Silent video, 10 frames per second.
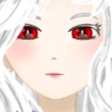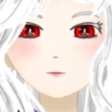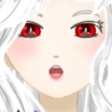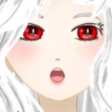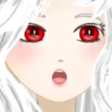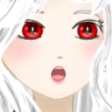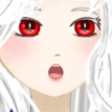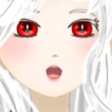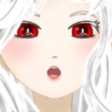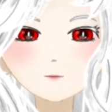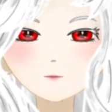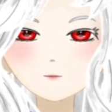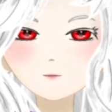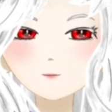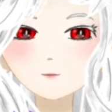too late.
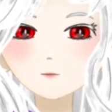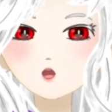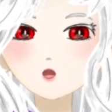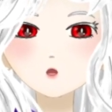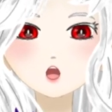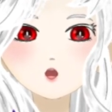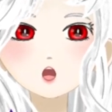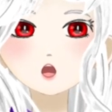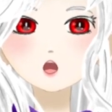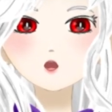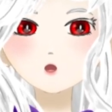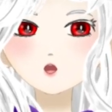Because I'm a loser.